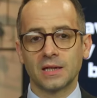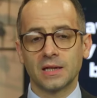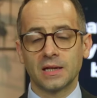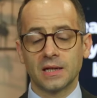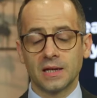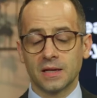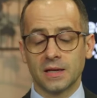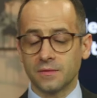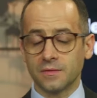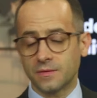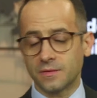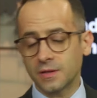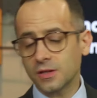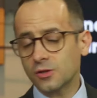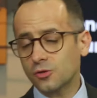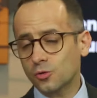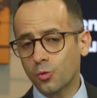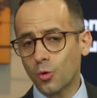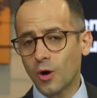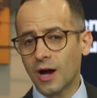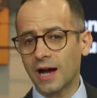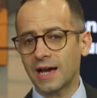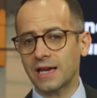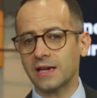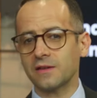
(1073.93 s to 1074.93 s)
And this
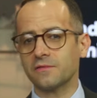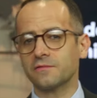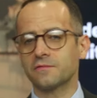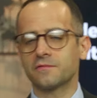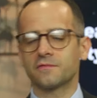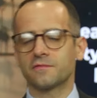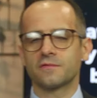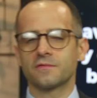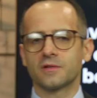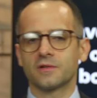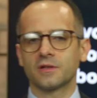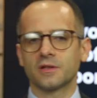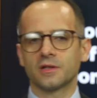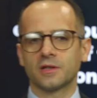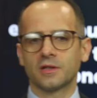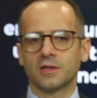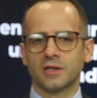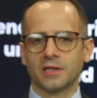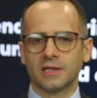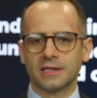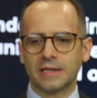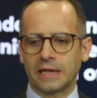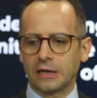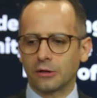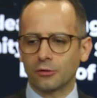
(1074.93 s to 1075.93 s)
wife,
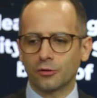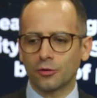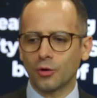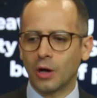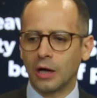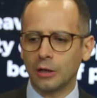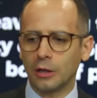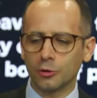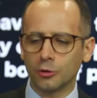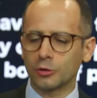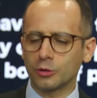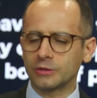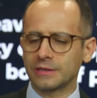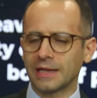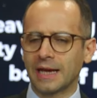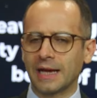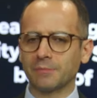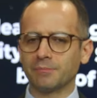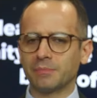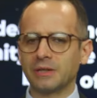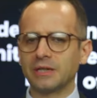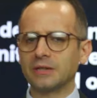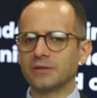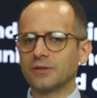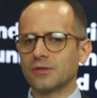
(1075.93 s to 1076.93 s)
and I don't know how long they have
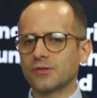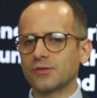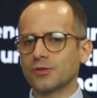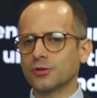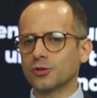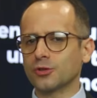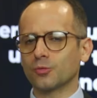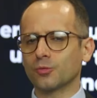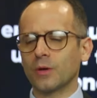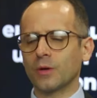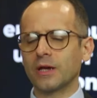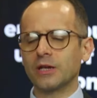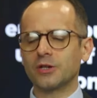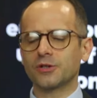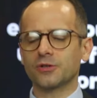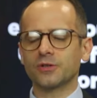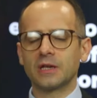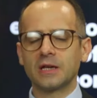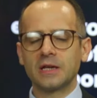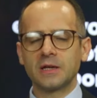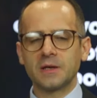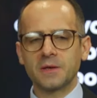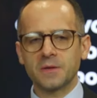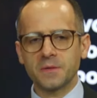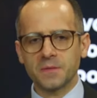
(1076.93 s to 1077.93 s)
been in this situation,
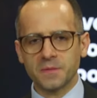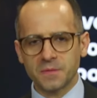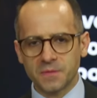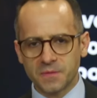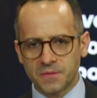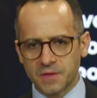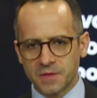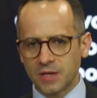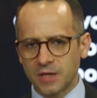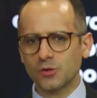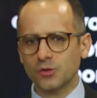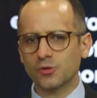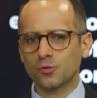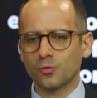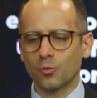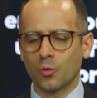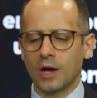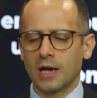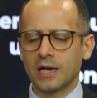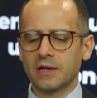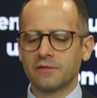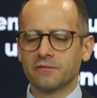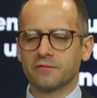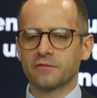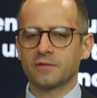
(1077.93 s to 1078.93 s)
this
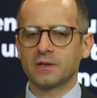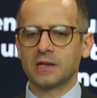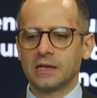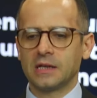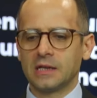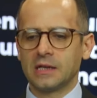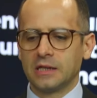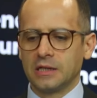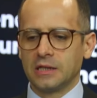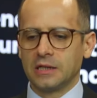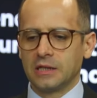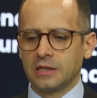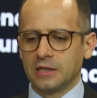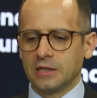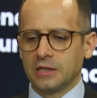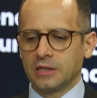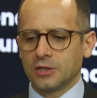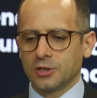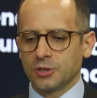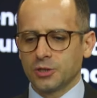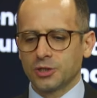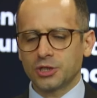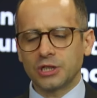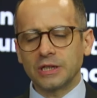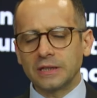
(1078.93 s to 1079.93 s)
wife,
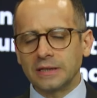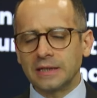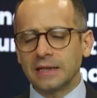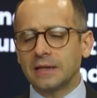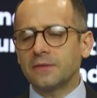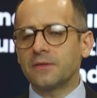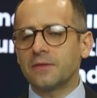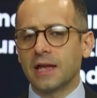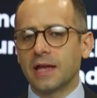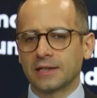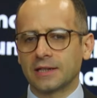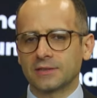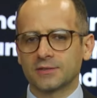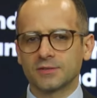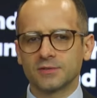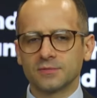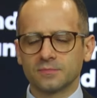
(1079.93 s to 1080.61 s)
she did that.